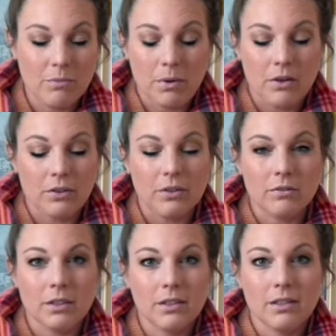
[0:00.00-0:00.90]
bother
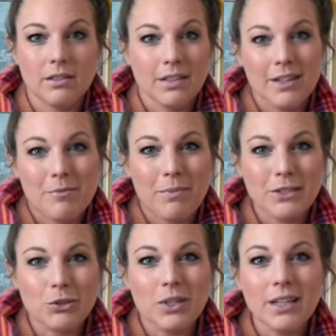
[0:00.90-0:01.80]
with my
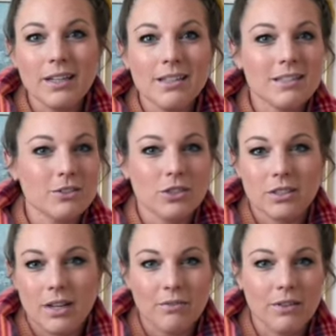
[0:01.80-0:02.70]
two kids and
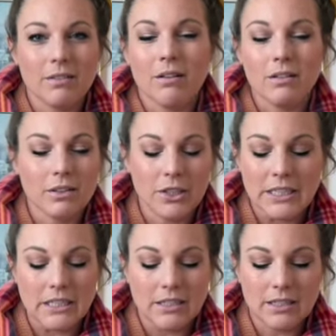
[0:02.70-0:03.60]
just all the
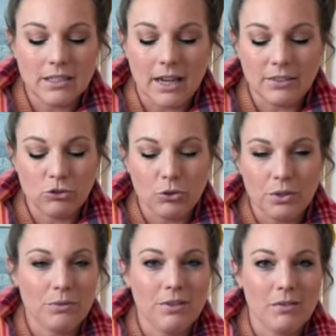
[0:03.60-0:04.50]
craziness. I don't
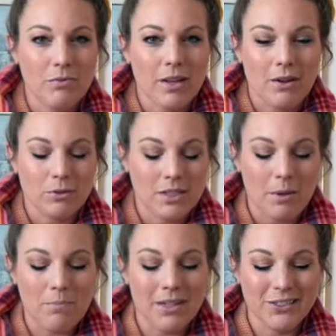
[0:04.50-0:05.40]
even leave the house
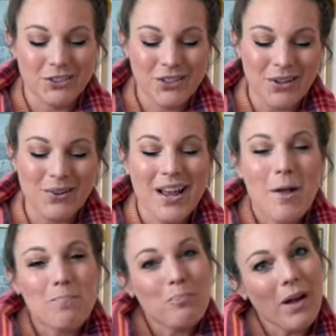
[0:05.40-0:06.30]
that much. So
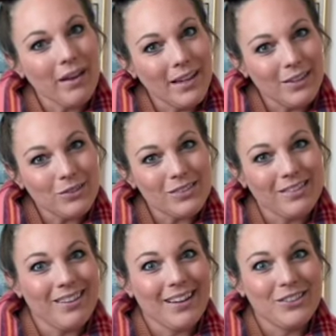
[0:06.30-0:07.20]
buying candles
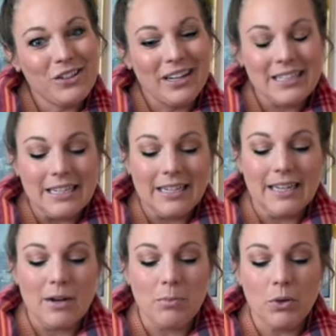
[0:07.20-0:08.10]
online, you kind of take a
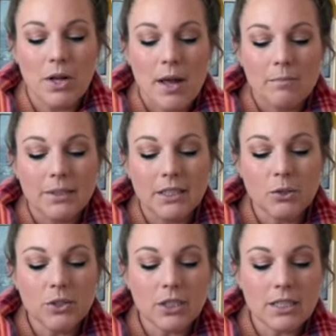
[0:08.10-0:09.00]
gamble. But this
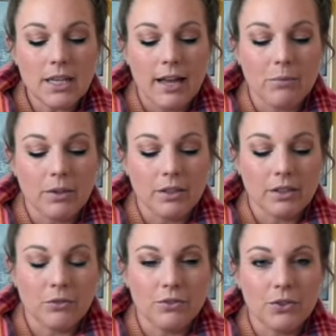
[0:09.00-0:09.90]
one just had really
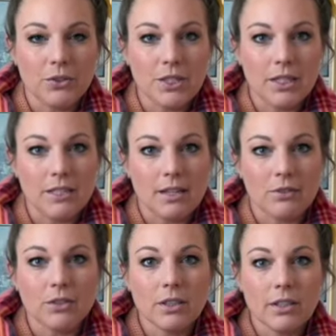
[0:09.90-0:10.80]
good reviews and it
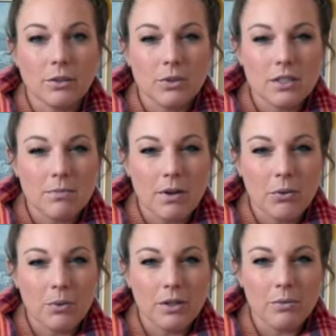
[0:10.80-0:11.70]
sounded like it would smell
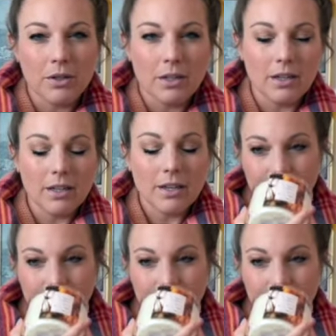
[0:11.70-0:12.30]
really, really good.